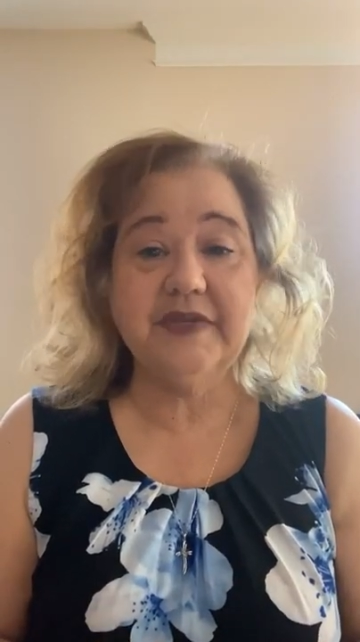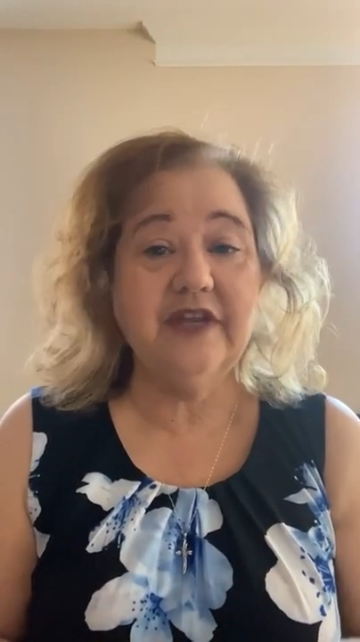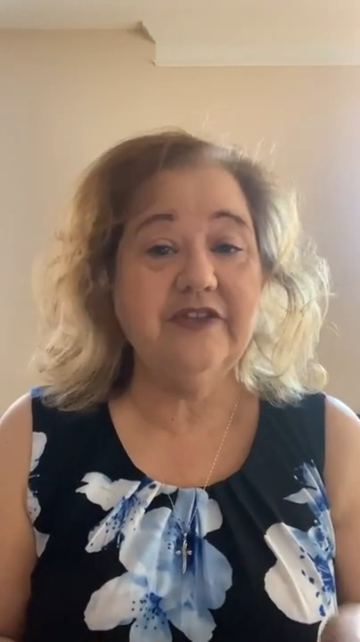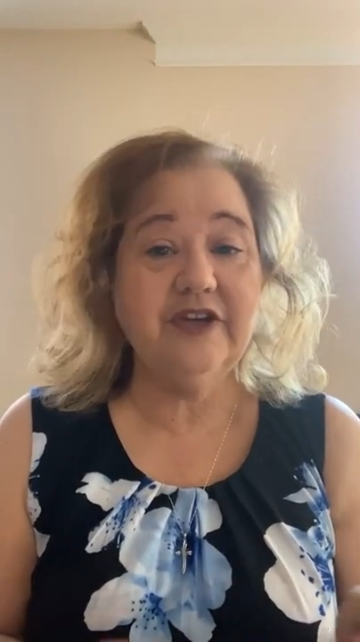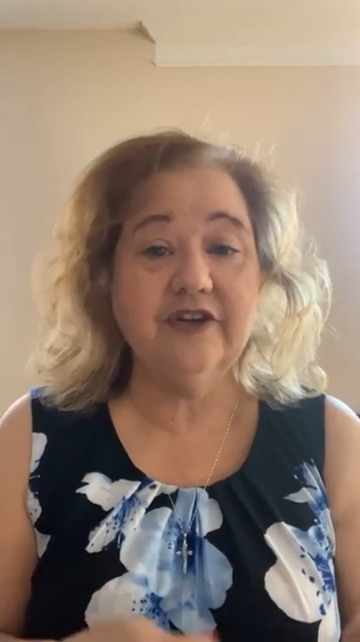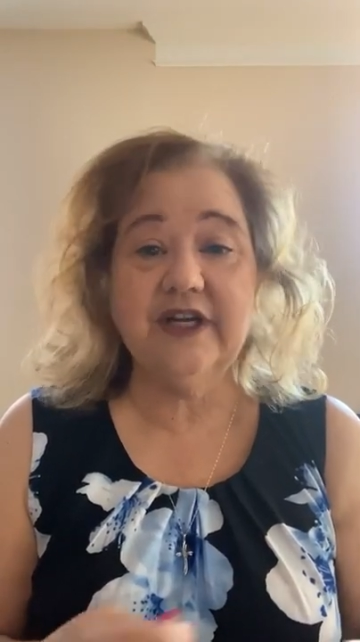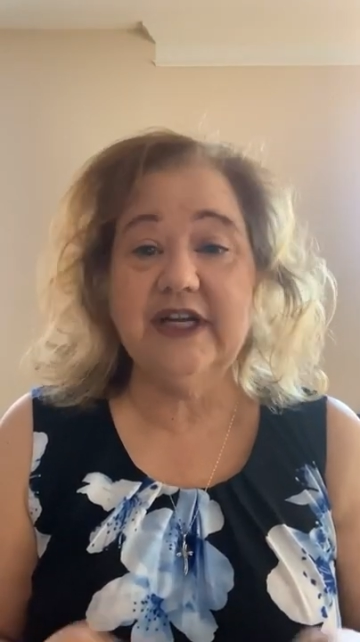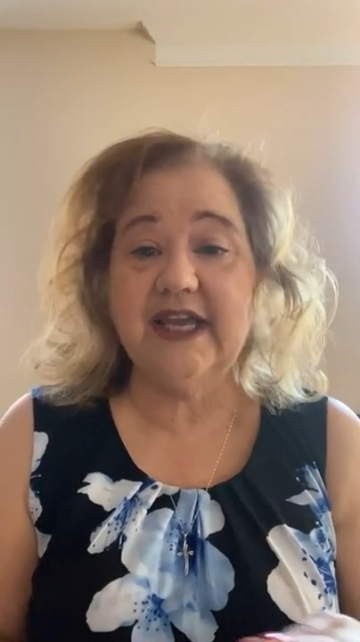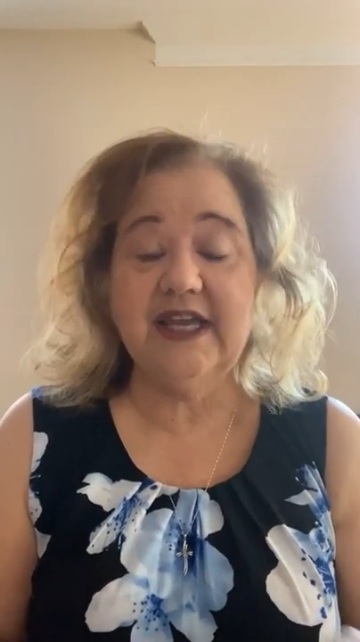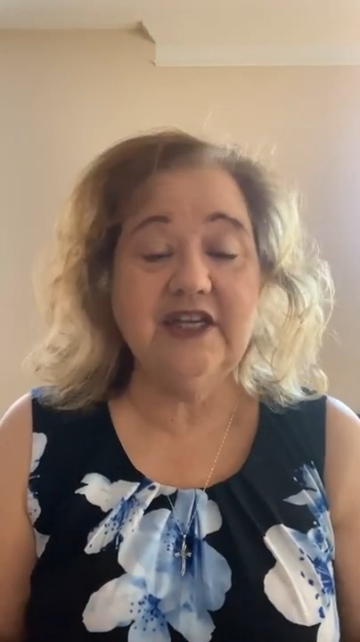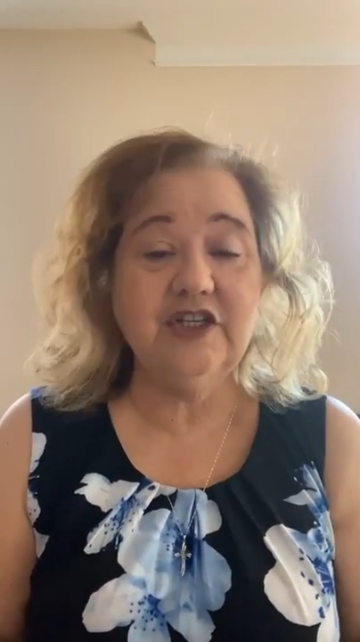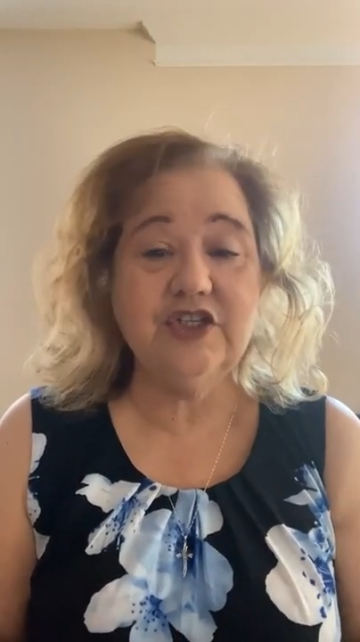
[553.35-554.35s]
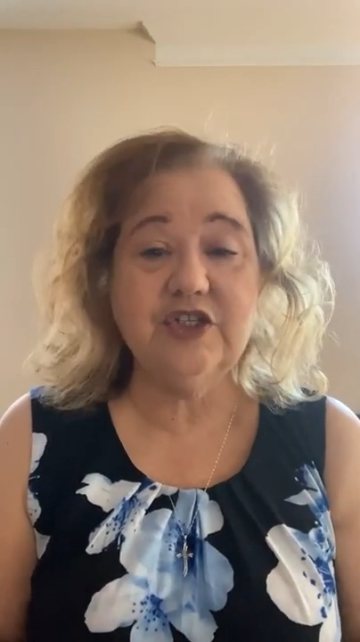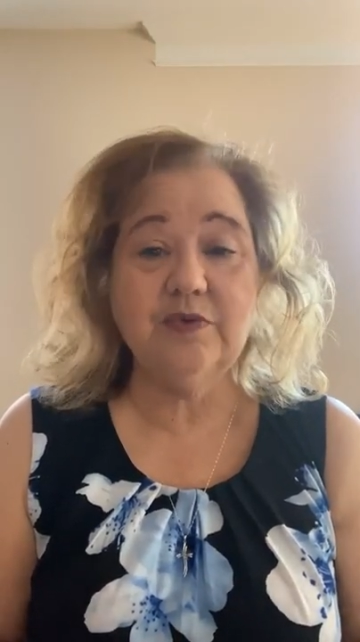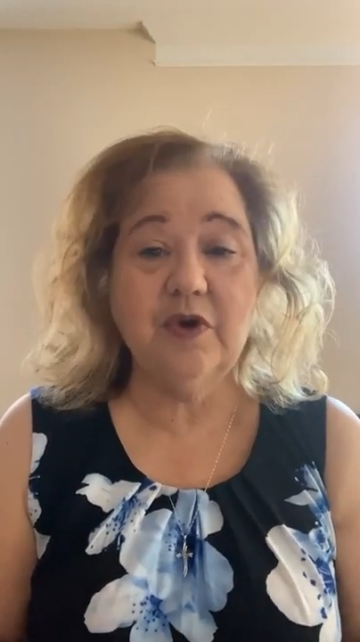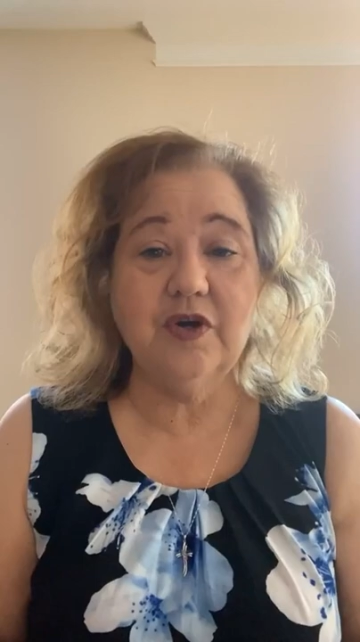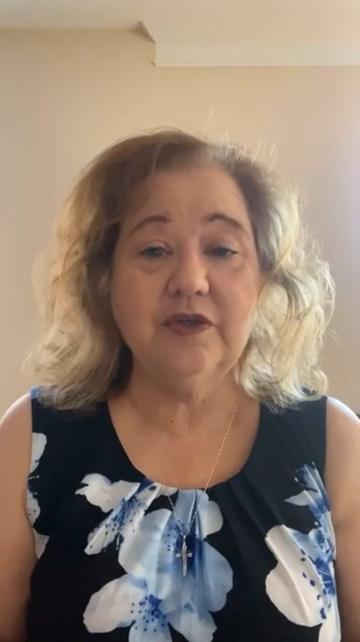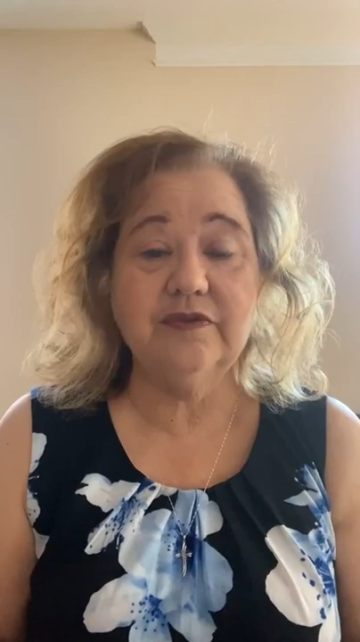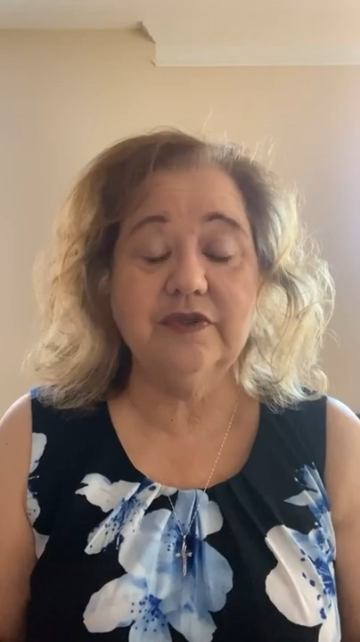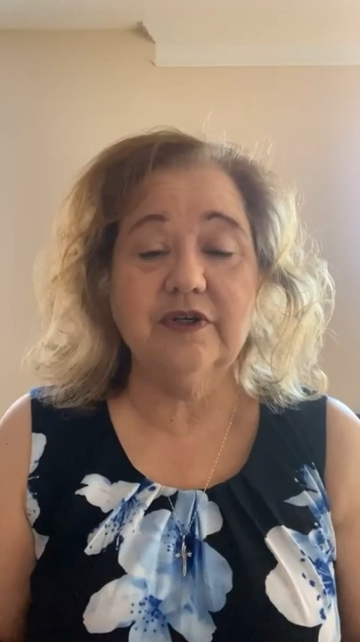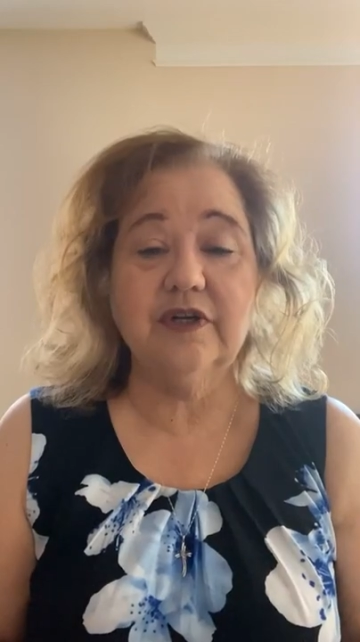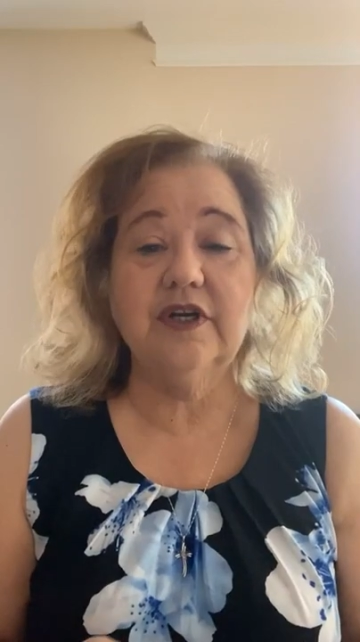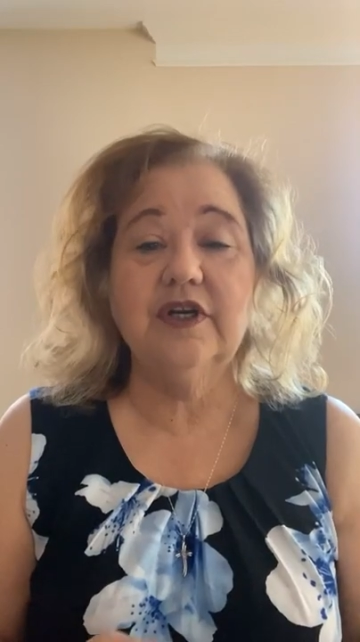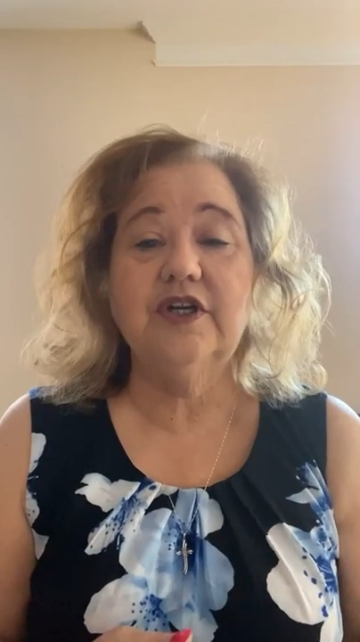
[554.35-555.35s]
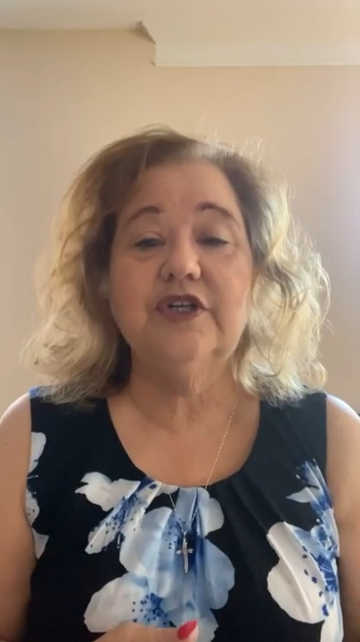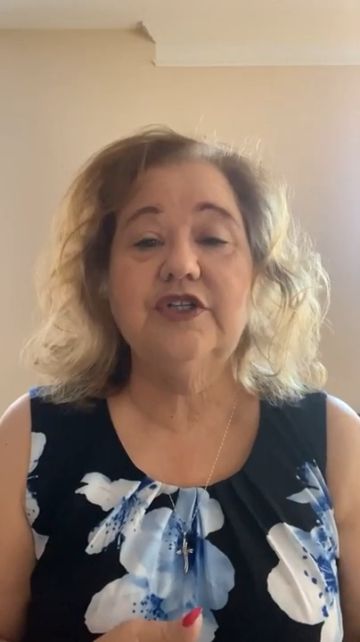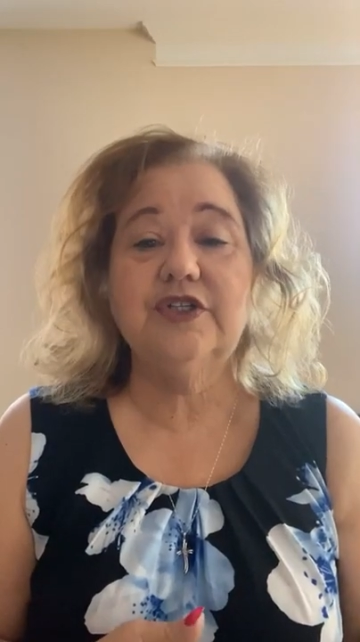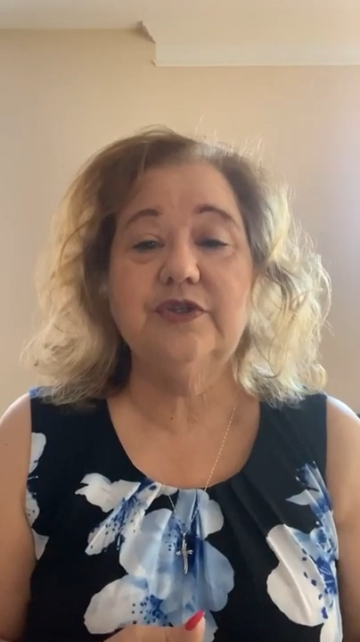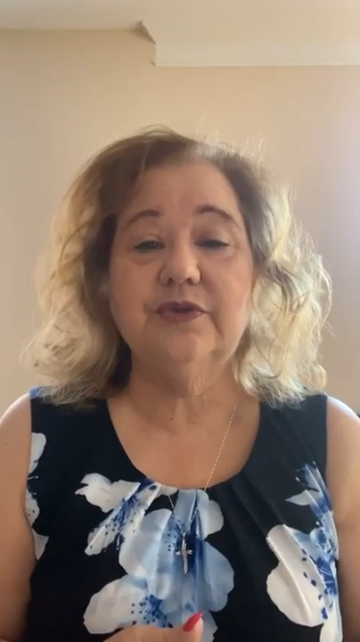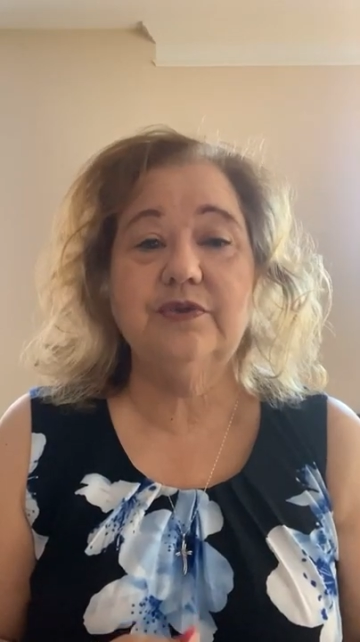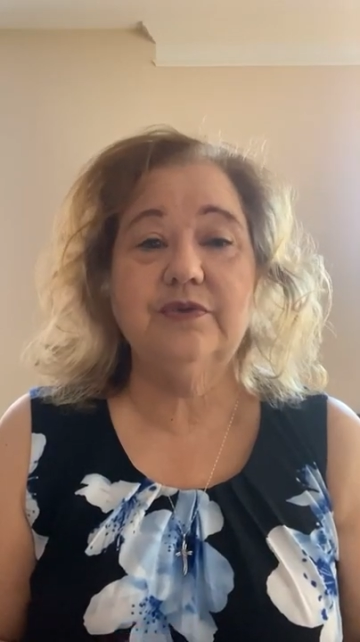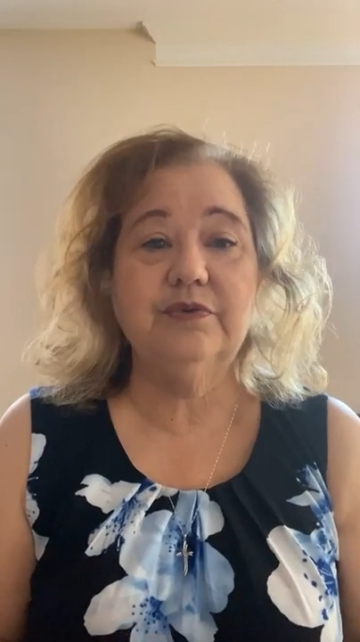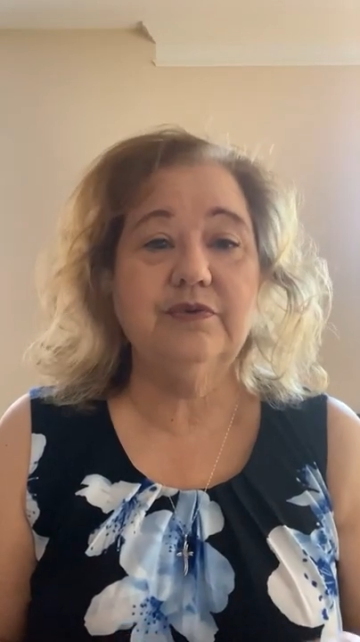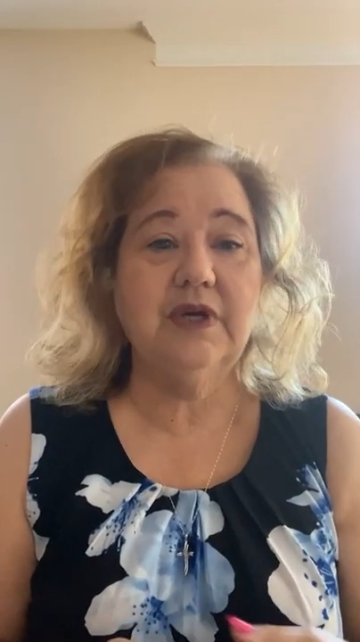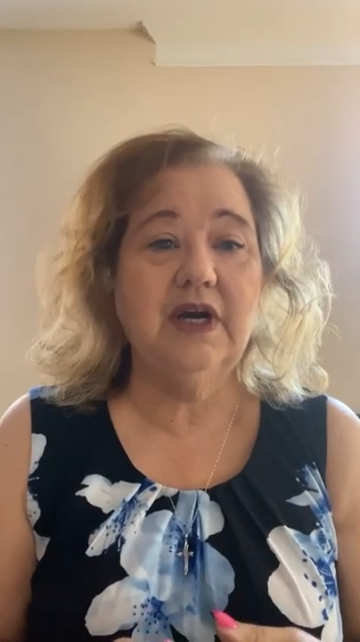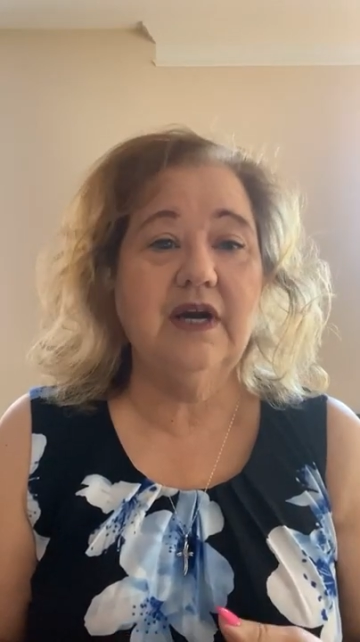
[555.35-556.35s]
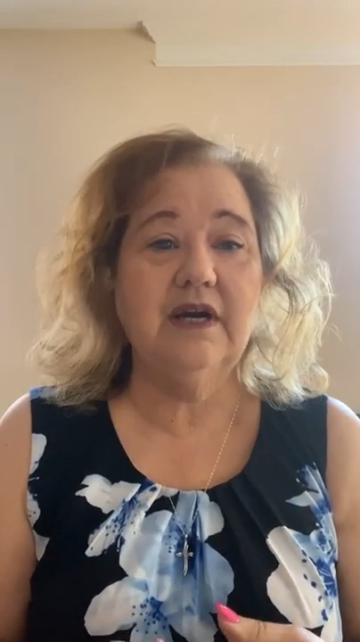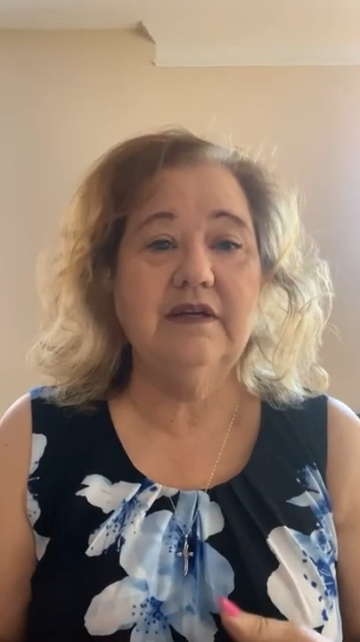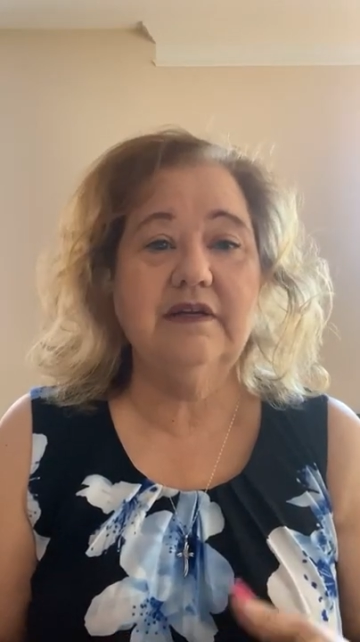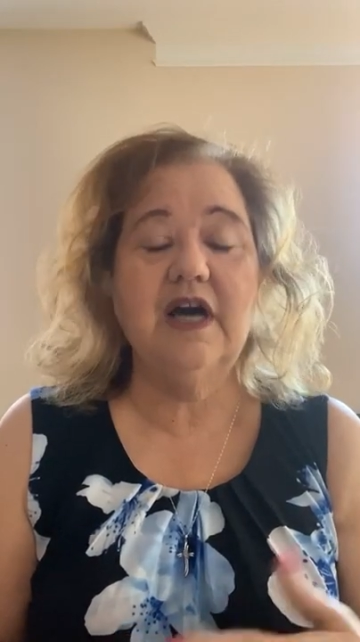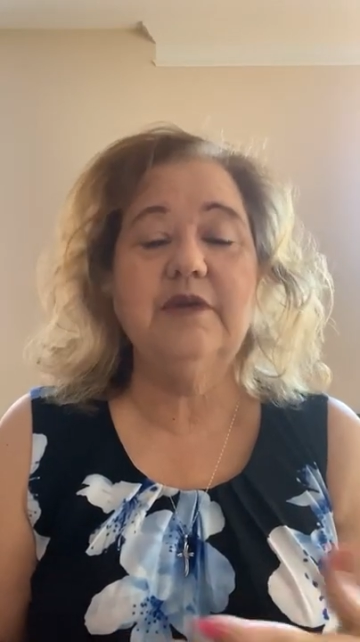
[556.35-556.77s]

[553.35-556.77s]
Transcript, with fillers: and they're going to hand you over to uh,